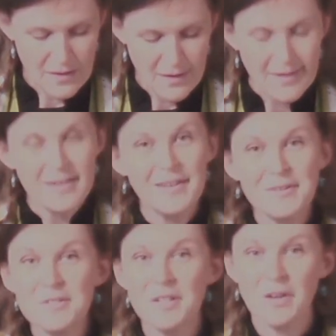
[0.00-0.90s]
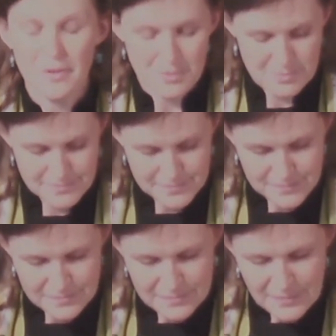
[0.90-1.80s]
Years ago,
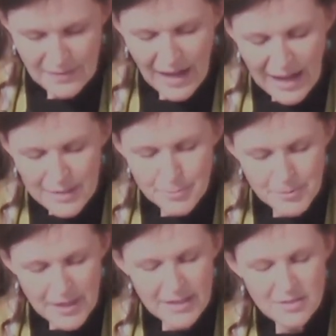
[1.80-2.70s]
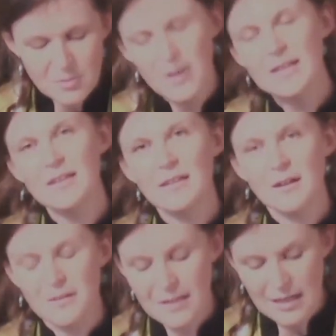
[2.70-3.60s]
I prayed
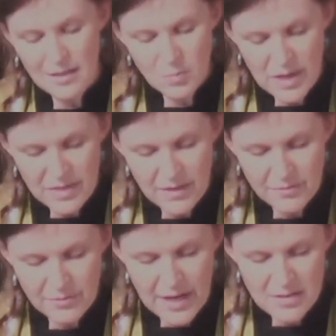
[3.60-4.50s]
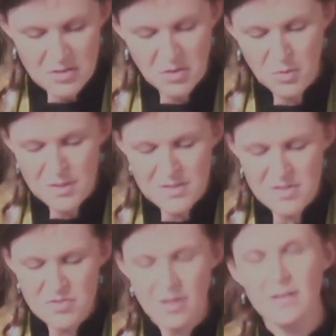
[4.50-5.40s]
regularly with a friend who was
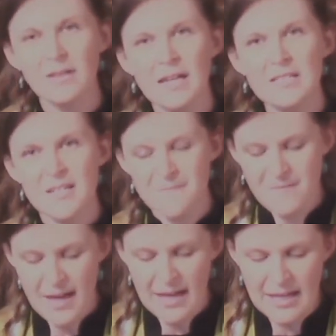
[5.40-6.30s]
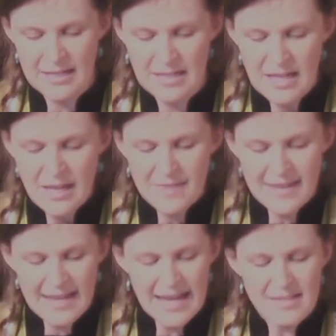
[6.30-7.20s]
struggling to find
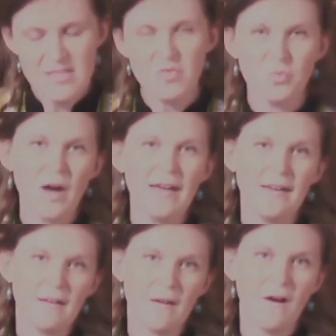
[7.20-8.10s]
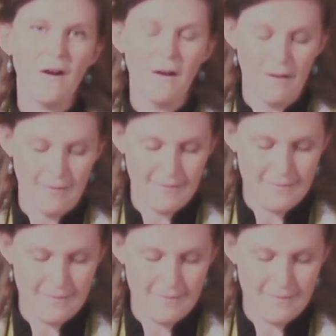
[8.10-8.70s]
the next right call